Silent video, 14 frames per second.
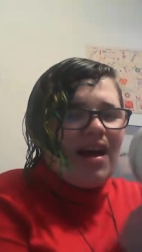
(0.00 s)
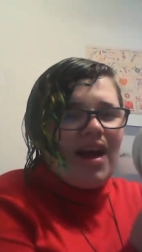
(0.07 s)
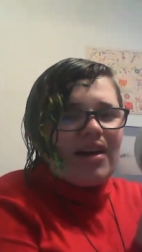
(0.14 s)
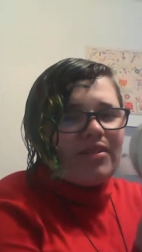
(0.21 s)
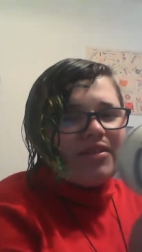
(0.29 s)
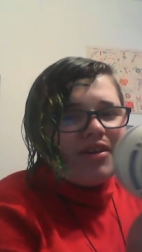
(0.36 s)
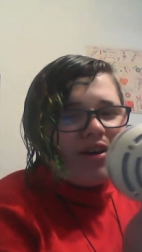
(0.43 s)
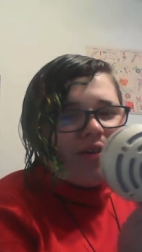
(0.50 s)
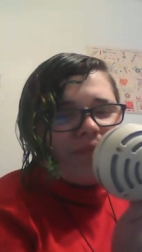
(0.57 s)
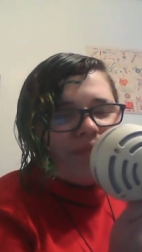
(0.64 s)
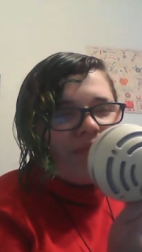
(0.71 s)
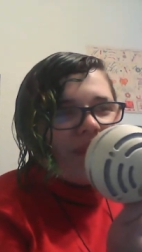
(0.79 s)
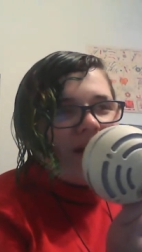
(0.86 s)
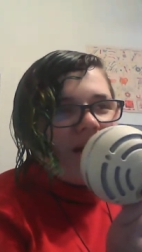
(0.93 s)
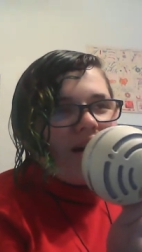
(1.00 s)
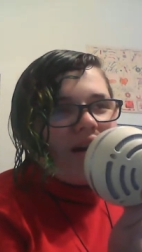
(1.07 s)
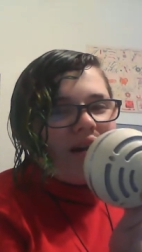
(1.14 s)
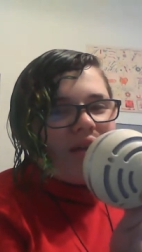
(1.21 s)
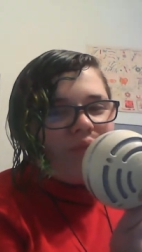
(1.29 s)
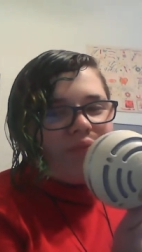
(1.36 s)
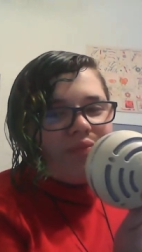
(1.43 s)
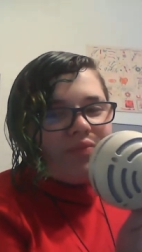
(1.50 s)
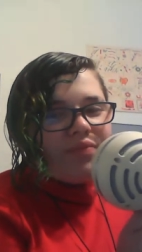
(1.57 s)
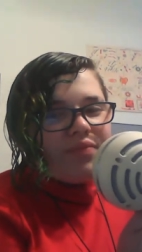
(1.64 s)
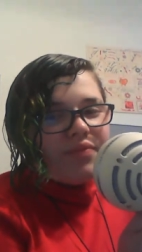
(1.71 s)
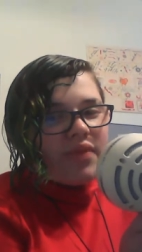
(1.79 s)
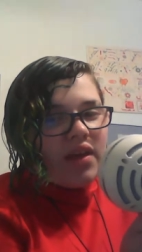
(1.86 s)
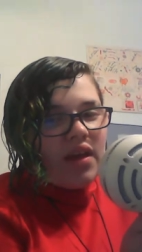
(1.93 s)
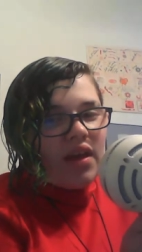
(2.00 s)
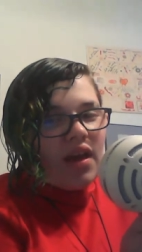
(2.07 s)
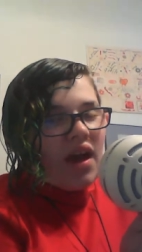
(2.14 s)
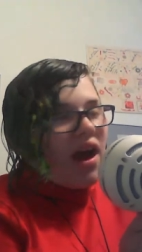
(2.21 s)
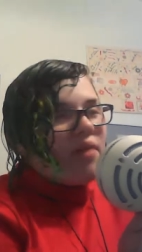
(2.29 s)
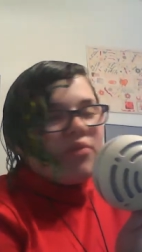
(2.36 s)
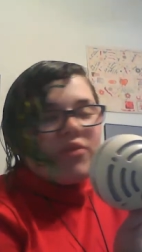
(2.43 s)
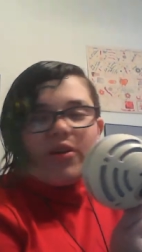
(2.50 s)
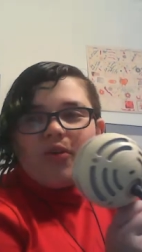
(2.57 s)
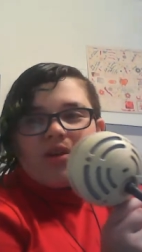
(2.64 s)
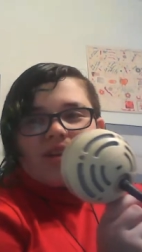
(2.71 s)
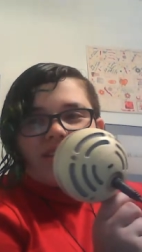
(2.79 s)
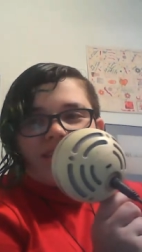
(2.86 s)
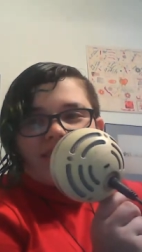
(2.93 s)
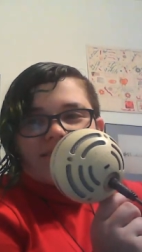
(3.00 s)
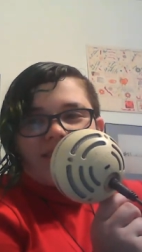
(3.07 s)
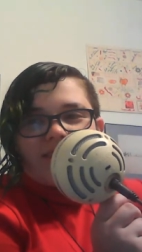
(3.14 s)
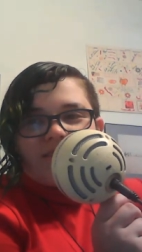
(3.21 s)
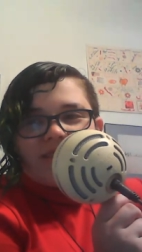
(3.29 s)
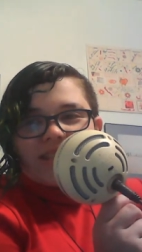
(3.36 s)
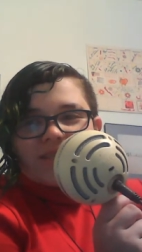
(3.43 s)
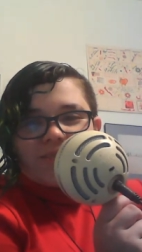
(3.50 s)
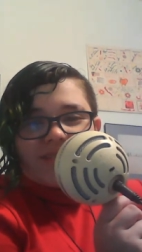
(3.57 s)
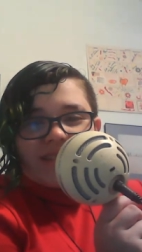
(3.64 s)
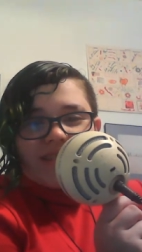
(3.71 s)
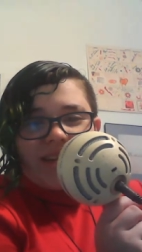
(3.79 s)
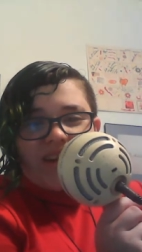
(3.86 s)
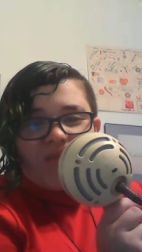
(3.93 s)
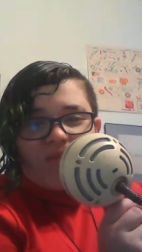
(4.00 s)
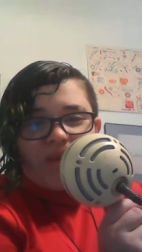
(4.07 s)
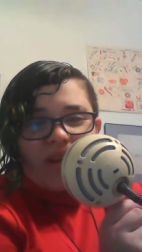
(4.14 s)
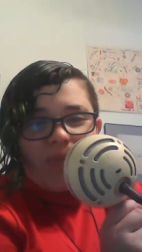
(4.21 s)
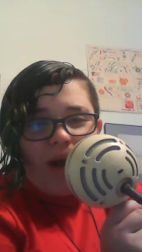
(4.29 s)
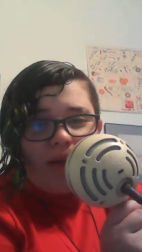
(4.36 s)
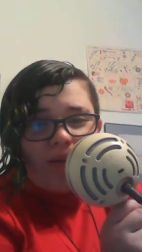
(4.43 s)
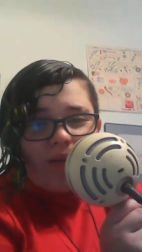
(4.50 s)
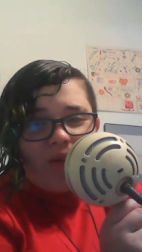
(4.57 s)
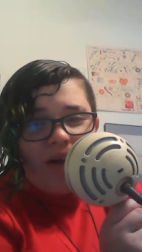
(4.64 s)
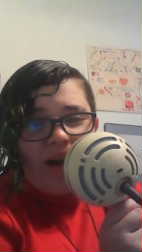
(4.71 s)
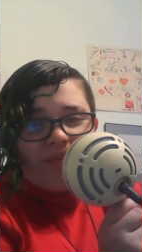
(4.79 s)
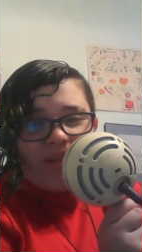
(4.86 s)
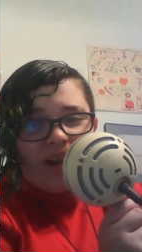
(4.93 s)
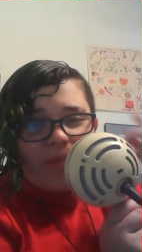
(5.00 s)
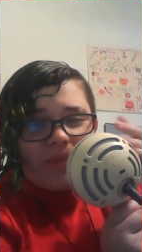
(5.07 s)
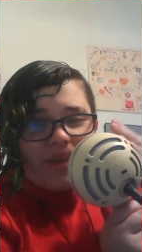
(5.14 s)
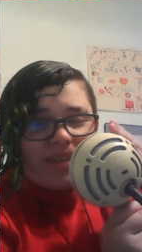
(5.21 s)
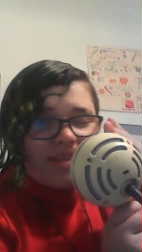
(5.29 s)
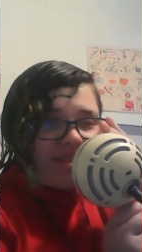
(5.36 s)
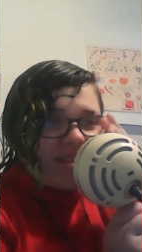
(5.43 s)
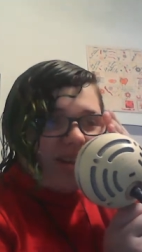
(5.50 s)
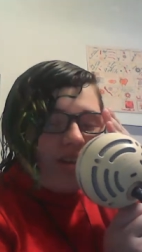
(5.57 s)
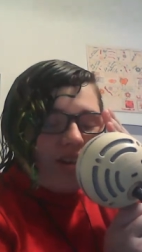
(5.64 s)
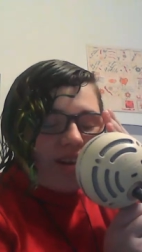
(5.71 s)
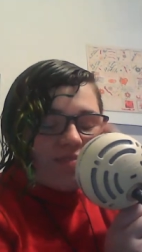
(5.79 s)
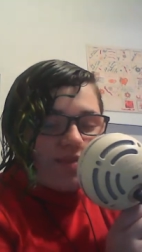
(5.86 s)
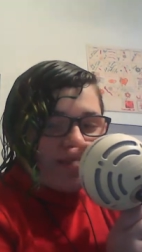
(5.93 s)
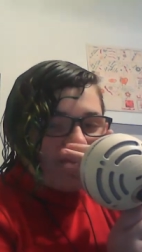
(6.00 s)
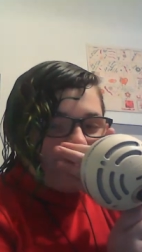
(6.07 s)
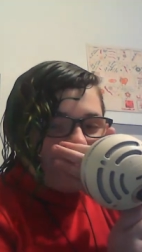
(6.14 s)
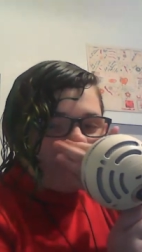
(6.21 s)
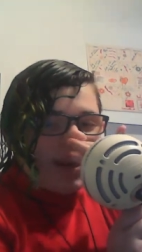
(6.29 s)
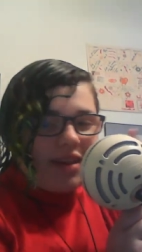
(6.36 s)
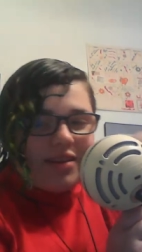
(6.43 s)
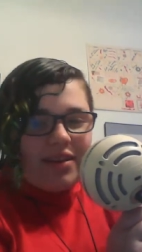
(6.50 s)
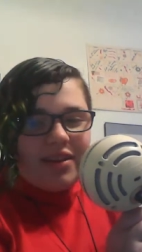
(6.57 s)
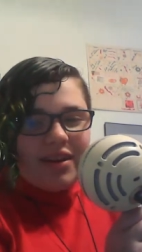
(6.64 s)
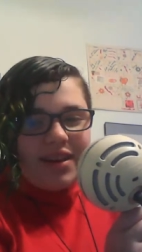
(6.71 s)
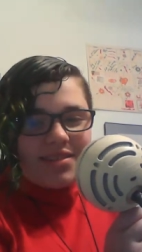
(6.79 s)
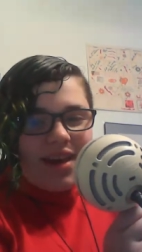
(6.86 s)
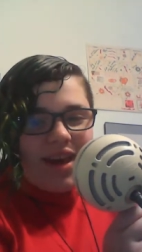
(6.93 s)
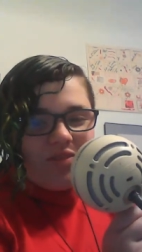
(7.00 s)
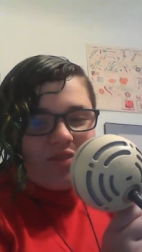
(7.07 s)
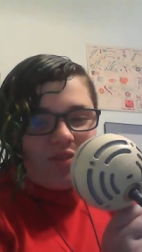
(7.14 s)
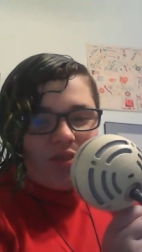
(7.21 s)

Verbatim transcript: I don't know. Um I'm recording this on Christmas Eve, but I probably won't have it up until Christmas or later cuz I have to do